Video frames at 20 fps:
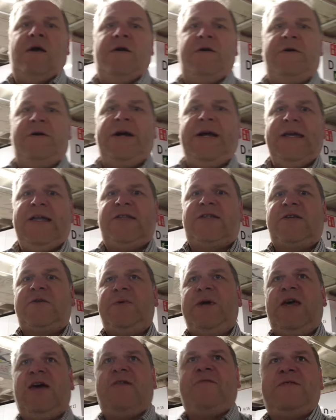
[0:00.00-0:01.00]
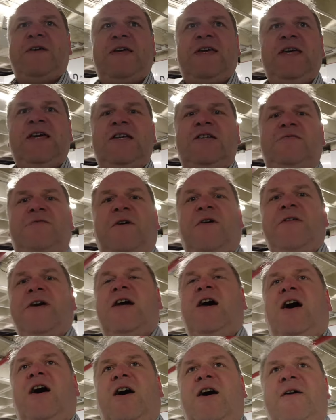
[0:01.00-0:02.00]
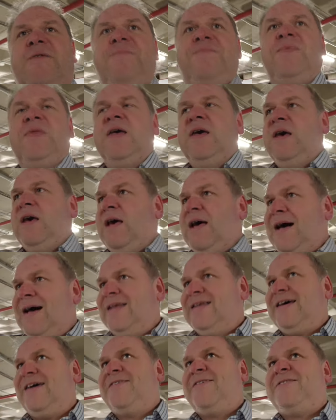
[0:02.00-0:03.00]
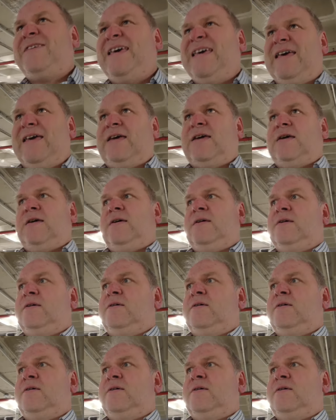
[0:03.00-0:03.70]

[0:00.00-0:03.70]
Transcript: Right, we have the keys for the car. And I think